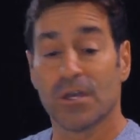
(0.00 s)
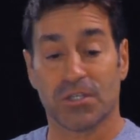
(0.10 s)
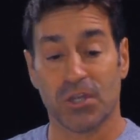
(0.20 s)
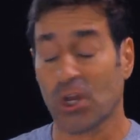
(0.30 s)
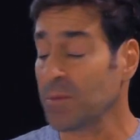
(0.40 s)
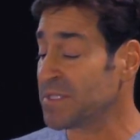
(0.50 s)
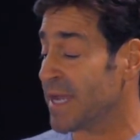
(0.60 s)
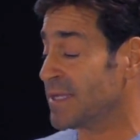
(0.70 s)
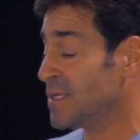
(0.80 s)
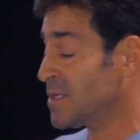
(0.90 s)

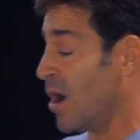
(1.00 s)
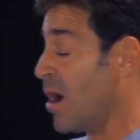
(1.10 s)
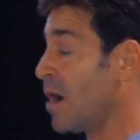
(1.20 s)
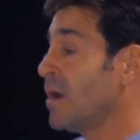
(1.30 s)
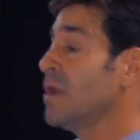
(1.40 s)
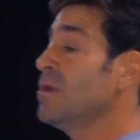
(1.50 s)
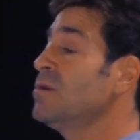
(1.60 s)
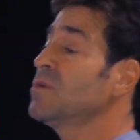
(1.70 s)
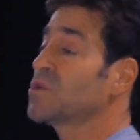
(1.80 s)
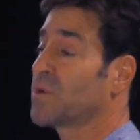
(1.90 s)
Circumstances are
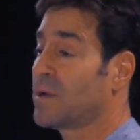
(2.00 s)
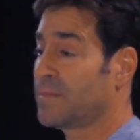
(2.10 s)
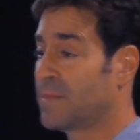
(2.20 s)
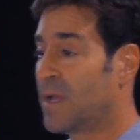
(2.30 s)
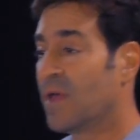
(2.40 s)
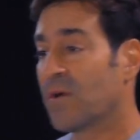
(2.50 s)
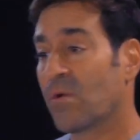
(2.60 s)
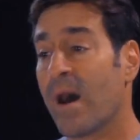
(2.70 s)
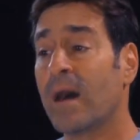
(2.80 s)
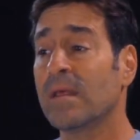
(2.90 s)
neutral. The
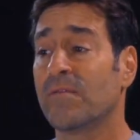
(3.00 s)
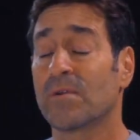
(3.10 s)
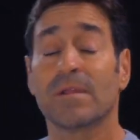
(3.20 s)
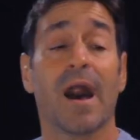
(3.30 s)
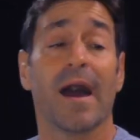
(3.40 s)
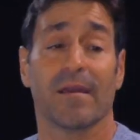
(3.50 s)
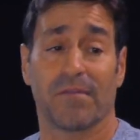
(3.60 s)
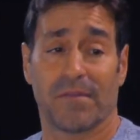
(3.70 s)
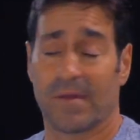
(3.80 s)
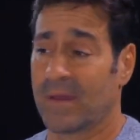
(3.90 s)
quality of your
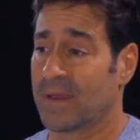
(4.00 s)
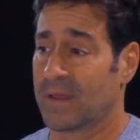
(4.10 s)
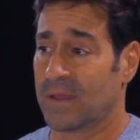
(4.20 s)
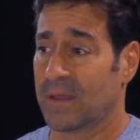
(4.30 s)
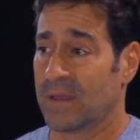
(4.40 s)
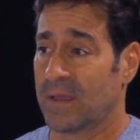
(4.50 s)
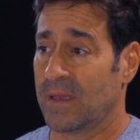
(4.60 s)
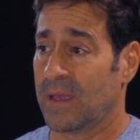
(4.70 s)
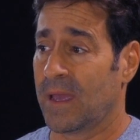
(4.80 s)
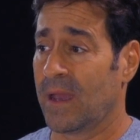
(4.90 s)
life
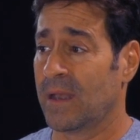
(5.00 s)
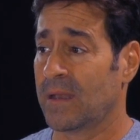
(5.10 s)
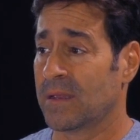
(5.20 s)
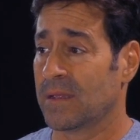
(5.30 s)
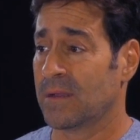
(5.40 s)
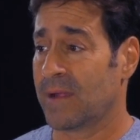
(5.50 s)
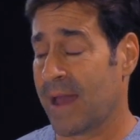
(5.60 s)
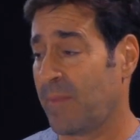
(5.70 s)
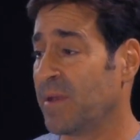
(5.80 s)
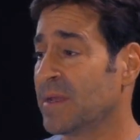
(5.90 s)
and your
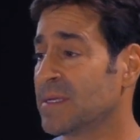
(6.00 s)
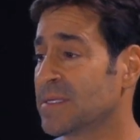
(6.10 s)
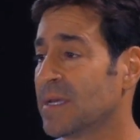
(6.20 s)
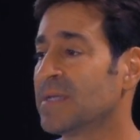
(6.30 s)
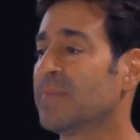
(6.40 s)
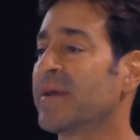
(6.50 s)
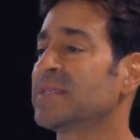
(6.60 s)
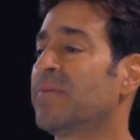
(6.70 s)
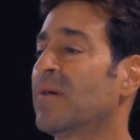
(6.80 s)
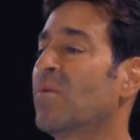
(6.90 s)
happiness
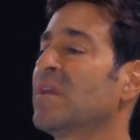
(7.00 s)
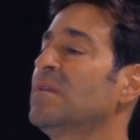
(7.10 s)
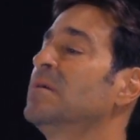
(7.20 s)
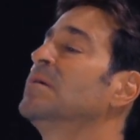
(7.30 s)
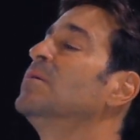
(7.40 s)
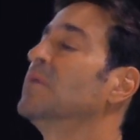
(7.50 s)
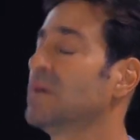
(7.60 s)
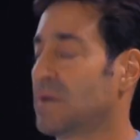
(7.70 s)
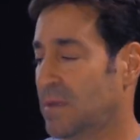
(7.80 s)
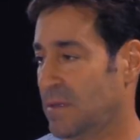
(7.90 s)
depends upon what you do
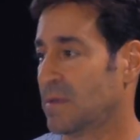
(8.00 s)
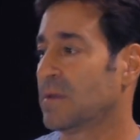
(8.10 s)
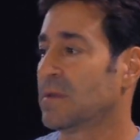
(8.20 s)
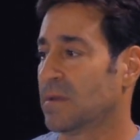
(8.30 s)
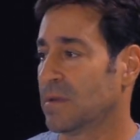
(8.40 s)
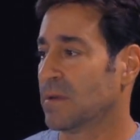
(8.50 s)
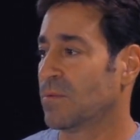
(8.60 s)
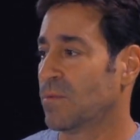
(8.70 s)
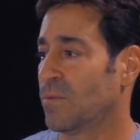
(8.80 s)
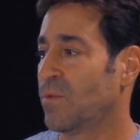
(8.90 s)

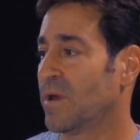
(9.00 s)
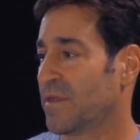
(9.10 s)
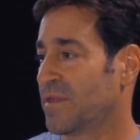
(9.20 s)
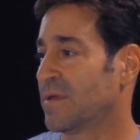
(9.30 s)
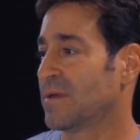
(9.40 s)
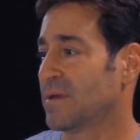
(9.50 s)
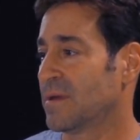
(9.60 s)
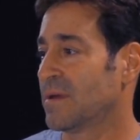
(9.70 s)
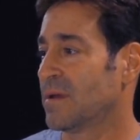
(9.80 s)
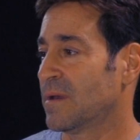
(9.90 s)
with
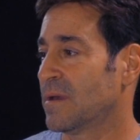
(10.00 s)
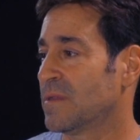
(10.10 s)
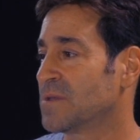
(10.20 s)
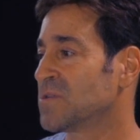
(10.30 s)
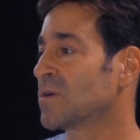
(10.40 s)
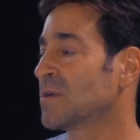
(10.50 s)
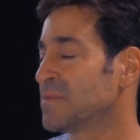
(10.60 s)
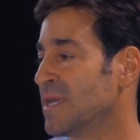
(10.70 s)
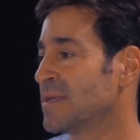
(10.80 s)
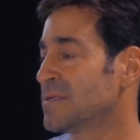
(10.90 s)
the
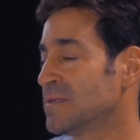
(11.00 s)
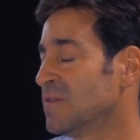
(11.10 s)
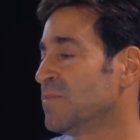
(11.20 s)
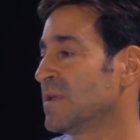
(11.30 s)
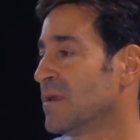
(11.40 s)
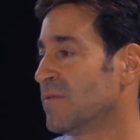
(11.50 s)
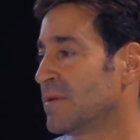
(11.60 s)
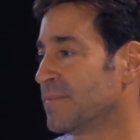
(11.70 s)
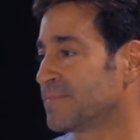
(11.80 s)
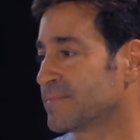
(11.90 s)
circumstances you've been
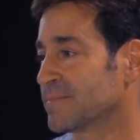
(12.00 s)
given."